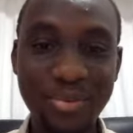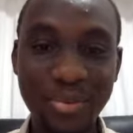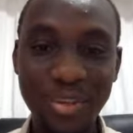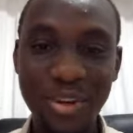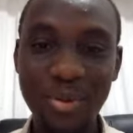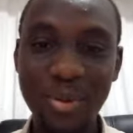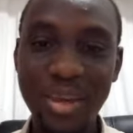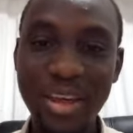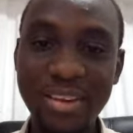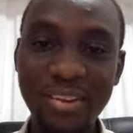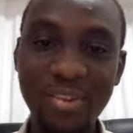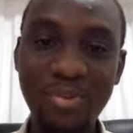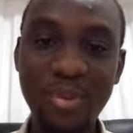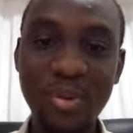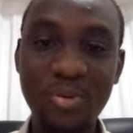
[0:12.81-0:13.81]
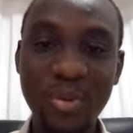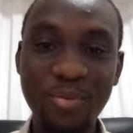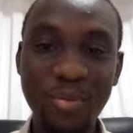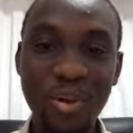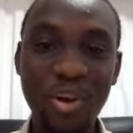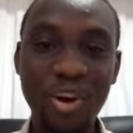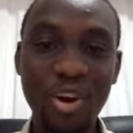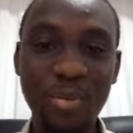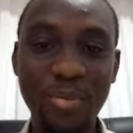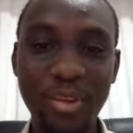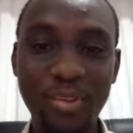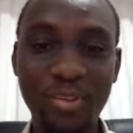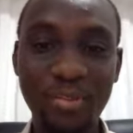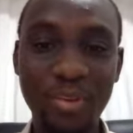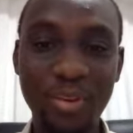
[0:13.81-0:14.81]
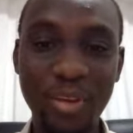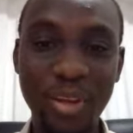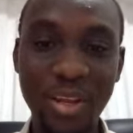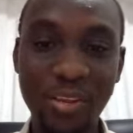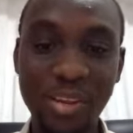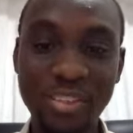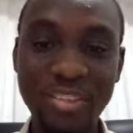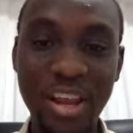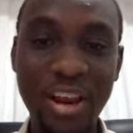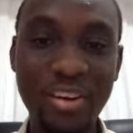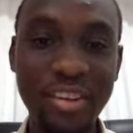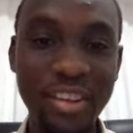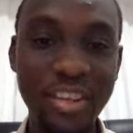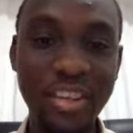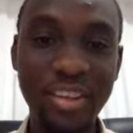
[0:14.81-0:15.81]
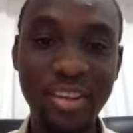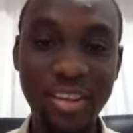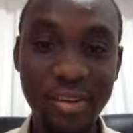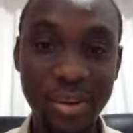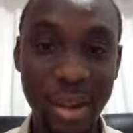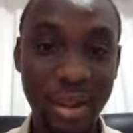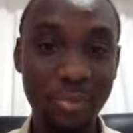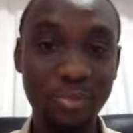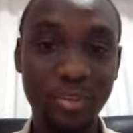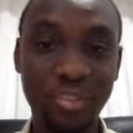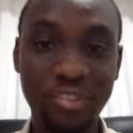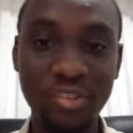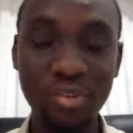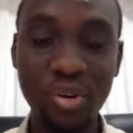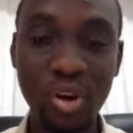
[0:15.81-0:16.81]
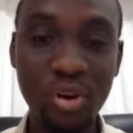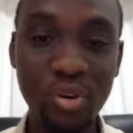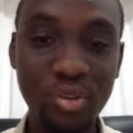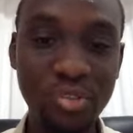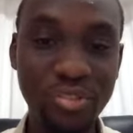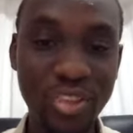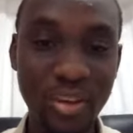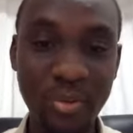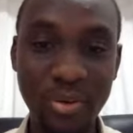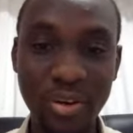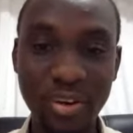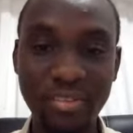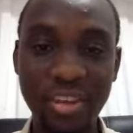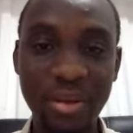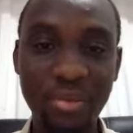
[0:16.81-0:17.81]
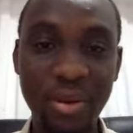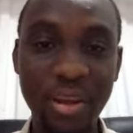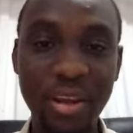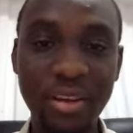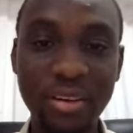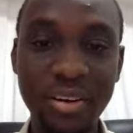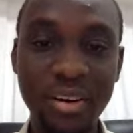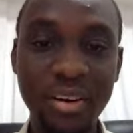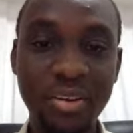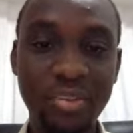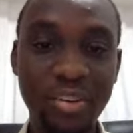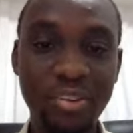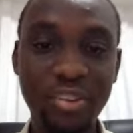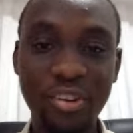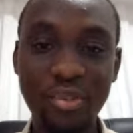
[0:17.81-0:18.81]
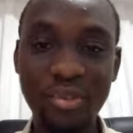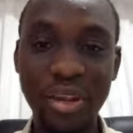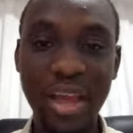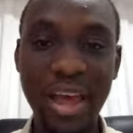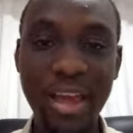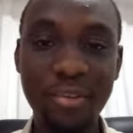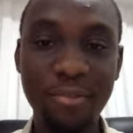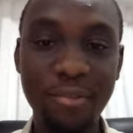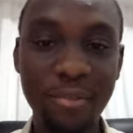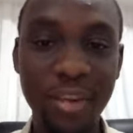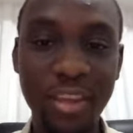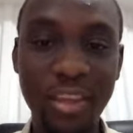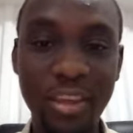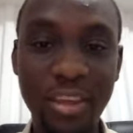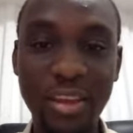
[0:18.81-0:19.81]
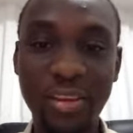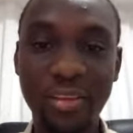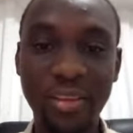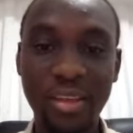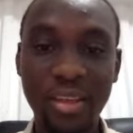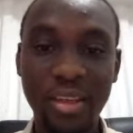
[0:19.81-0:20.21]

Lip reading: Here we are this week with more updates for MSRE. I'm still your host, Ewere Diagoya, reaching you live here.